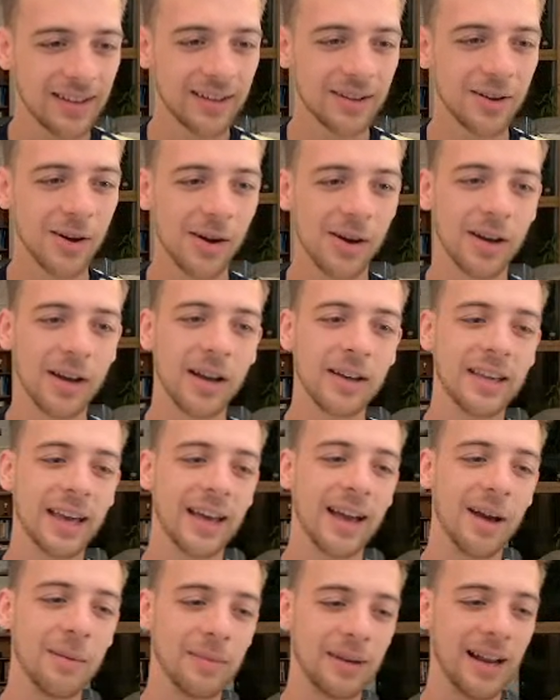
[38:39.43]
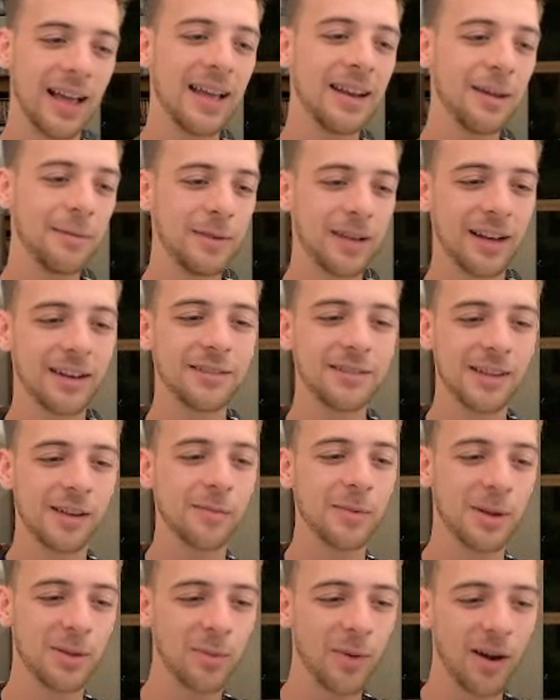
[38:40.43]
Oh, okay. I'm glad I'm kind of done
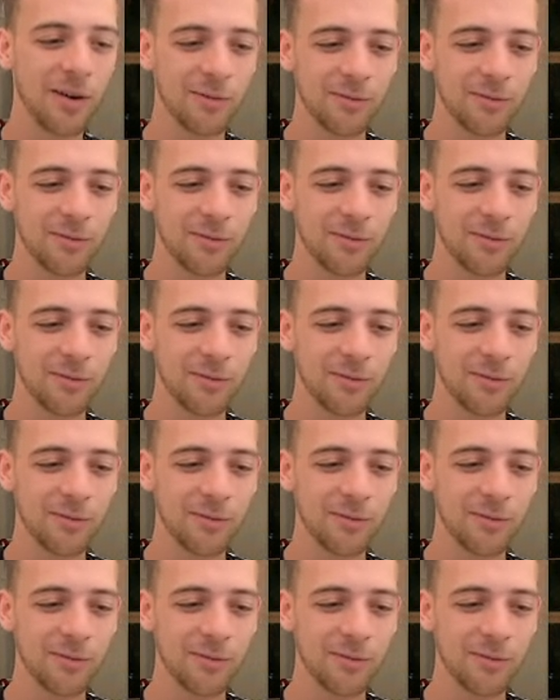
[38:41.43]
with